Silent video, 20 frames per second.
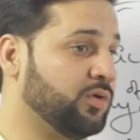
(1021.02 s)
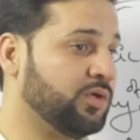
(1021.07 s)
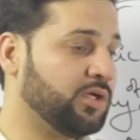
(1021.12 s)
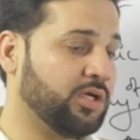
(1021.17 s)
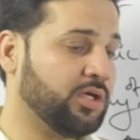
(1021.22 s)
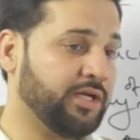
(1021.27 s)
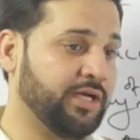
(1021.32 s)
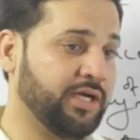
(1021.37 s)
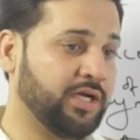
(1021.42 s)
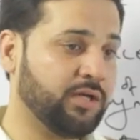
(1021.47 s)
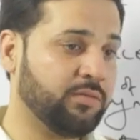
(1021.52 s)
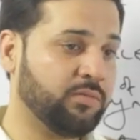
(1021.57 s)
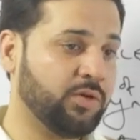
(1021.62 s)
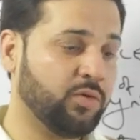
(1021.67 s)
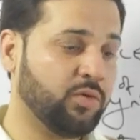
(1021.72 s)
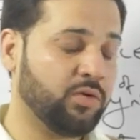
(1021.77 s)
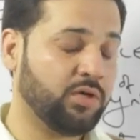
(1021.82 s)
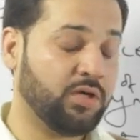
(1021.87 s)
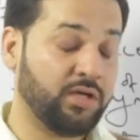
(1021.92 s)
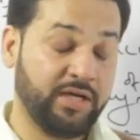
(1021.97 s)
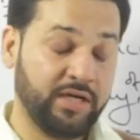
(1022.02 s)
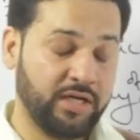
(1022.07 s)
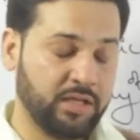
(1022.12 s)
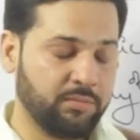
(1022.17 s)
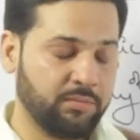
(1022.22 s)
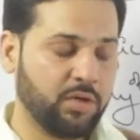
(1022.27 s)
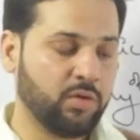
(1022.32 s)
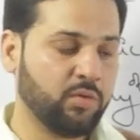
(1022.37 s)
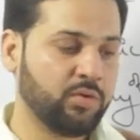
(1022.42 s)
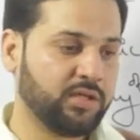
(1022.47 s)
to read
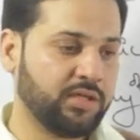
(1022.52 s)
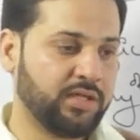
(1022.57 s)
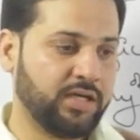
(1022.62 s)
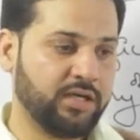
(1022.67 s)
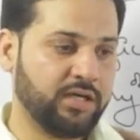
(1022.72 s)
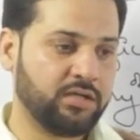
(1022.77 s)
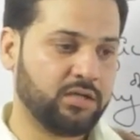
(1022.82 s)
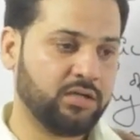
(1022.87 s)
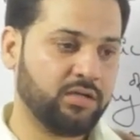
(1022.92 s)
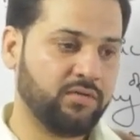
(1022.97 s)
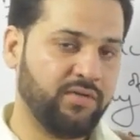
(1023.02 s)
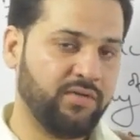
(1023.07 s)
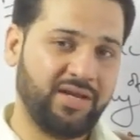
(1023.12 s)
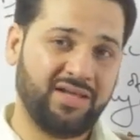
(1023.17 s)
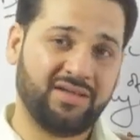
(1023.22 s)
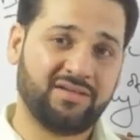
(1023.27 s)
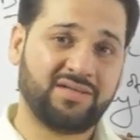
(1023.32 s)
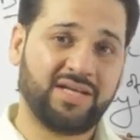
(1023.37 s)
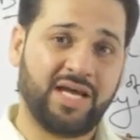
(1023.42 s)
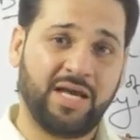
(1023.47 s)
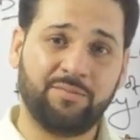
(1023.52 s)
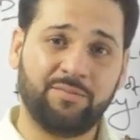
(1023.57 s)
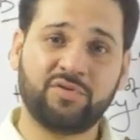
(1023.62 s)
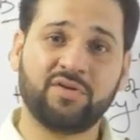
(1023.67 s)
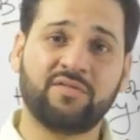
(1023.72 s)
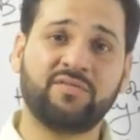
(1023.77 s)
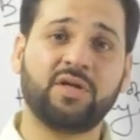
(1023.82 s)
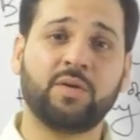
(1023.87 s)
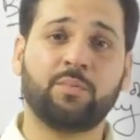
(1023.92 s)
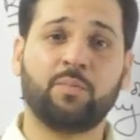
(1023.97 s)
about that various types
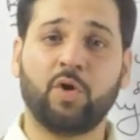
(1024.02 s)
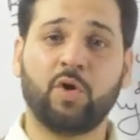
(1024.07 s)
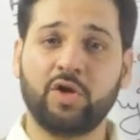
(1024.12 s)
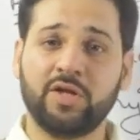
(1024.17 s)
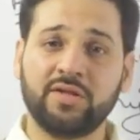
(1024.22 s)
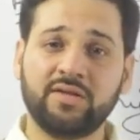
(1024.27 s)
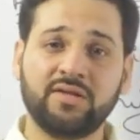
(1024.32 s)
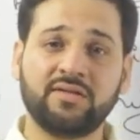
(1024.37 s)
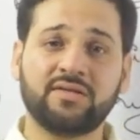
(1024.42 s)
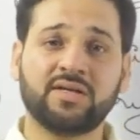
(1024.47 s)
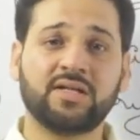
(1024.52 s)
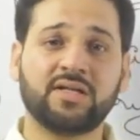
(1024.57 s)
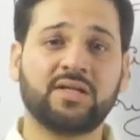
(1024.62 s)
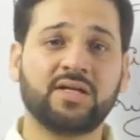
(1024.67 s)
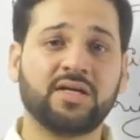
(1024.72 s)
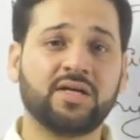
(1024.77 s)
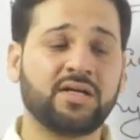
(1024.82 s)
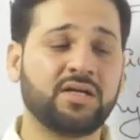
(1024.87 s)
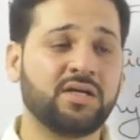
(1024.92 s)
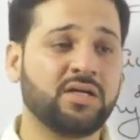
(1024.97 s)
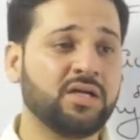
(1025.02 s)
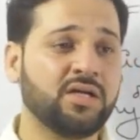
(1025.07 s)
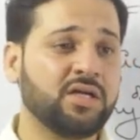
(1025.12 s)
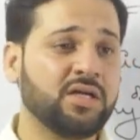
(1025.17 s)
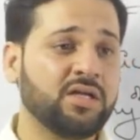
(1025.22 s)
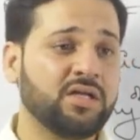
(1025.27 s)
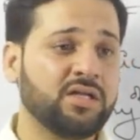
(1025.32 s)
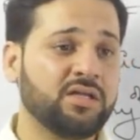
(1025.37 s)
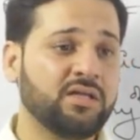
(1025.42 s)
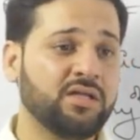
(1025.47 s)
of topologies are there.
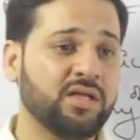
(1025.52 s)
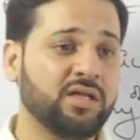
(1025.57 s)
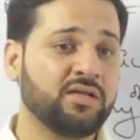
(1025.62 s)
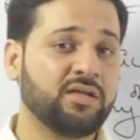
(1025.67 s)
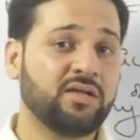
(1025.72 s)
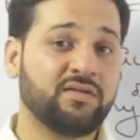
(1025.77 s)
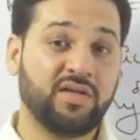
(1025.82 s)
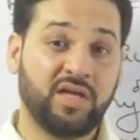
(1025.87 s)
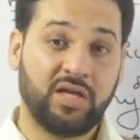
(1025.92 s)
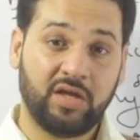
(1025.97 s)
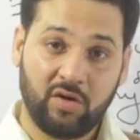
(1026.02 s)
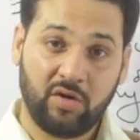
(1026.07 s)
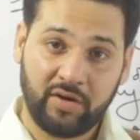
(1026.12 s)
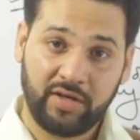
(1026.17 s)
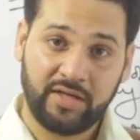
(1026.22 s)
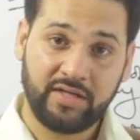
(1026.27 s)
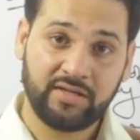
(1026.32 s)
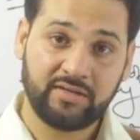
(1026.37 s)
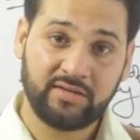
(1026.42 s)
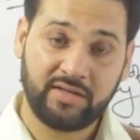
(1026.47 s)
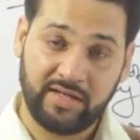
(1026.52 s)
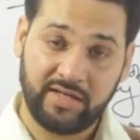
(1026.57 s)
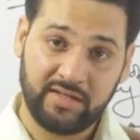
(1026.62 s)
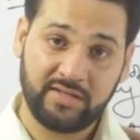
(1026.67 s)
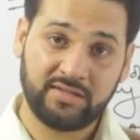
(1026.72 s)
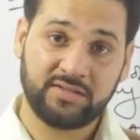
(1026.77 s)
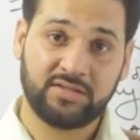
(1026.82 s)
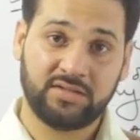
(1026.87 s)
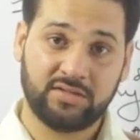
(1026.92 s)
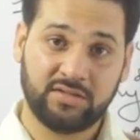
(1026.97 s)
Then the security
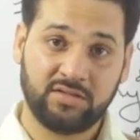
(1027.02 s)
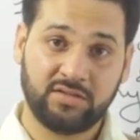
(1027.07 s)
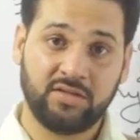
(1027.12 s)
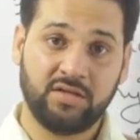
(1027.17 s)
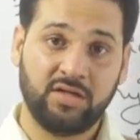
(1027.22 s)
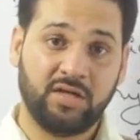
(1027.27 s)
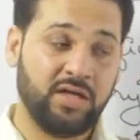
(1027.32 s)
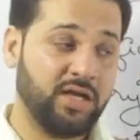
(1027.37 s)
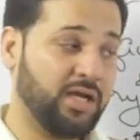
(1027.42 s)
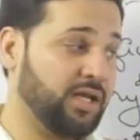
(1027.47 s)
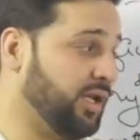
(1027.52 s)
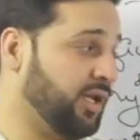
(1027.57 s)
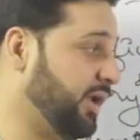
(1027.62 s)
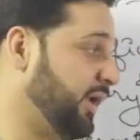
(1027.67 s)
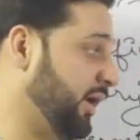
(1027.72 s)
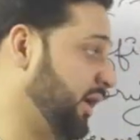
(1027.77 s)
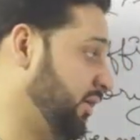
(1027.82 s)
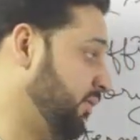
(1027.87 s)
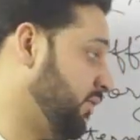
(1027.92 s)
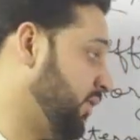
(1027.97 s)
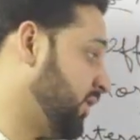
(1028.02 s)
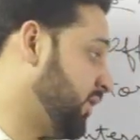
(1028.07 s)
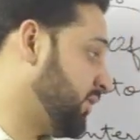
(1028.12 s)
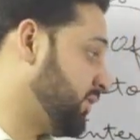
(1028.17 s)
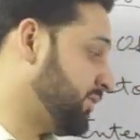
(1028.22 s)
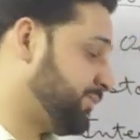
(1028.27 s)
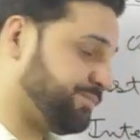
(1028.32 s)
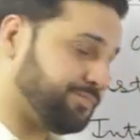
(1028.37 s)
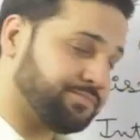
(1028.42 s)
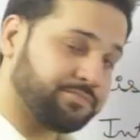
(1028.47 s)
threats in a
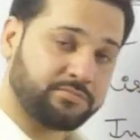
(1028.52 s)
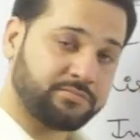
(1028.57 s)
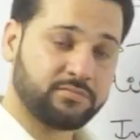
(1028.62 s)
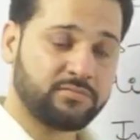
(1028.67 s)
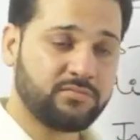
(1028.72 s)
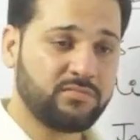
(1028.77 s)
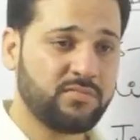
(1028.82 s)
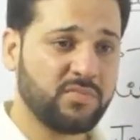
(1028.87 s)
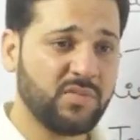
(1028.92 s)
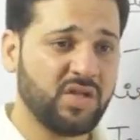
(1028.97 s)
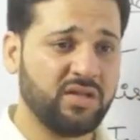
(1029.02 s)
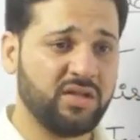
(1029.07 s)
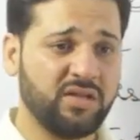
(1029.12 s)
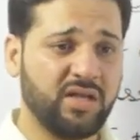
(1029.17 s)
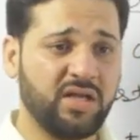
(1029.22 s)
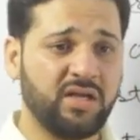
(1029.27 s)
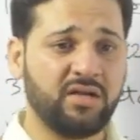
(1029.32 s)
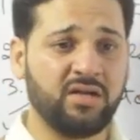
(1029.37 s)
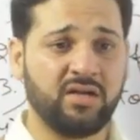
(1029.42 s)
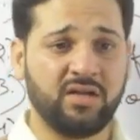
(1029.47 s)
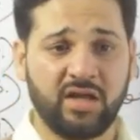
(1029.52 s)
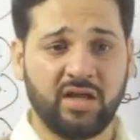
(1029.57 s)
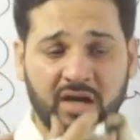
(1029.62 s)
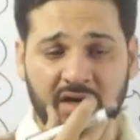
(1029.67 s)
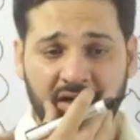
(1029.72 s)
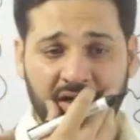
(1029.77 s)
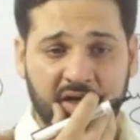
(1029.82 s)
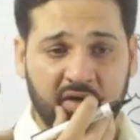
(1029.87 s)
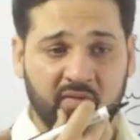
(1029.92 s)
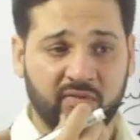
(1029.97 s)
network. Then there
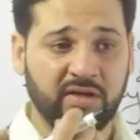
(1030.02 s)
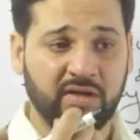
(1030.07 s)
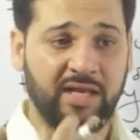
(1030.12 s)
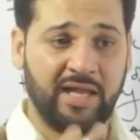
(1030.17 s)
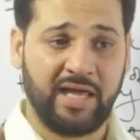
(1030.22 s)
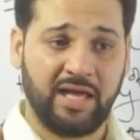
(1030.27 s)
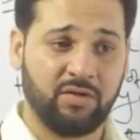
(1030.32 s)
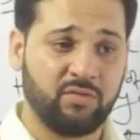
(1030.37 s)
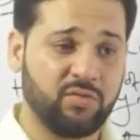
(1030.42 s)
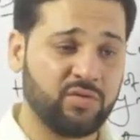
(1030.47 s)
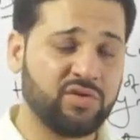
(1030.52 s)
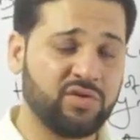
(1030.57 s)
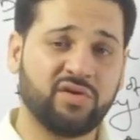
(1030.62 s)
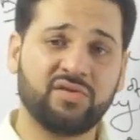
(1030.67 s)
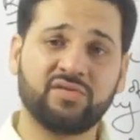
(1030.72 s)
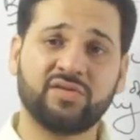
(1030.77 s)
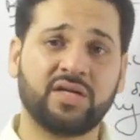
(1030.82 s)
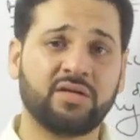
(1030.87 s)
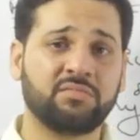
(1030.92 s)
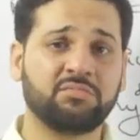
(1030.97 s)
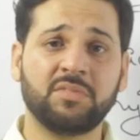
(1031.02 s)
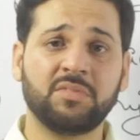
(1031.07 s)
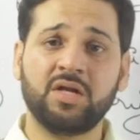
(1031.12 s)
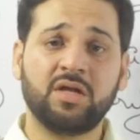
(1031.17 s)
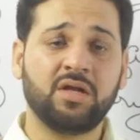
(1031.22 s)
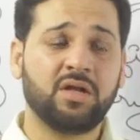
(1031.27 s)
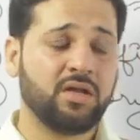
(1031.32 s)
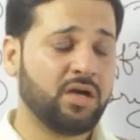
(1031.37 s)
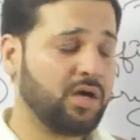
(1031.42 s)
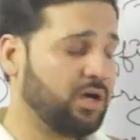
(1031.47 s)
are network languages and
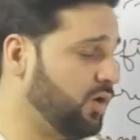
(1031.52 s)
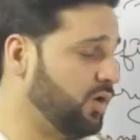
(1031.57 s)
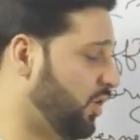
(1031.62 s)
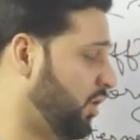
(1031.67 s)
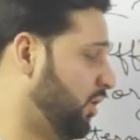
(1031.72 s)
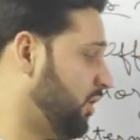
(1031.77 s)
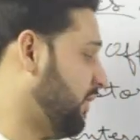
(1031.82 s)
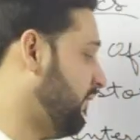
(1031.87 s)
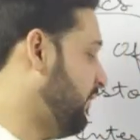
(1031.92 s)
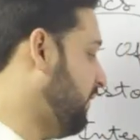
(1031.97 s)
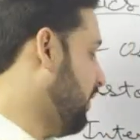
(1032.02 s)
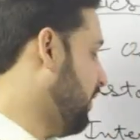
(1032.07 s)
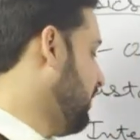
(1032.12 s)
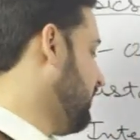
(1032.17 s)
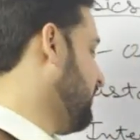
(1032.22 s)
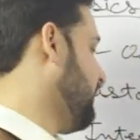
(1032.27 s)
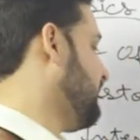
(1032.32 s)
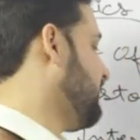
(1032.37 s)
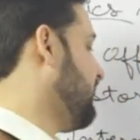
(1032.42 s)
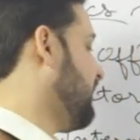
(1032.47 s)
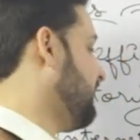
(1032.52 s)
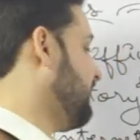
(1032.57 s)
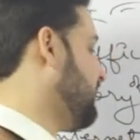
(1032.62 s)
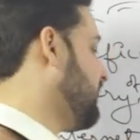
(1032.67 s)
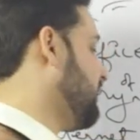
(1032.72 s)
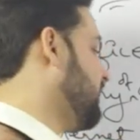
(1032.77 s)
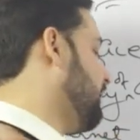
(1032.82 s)
there are a lot of stuffs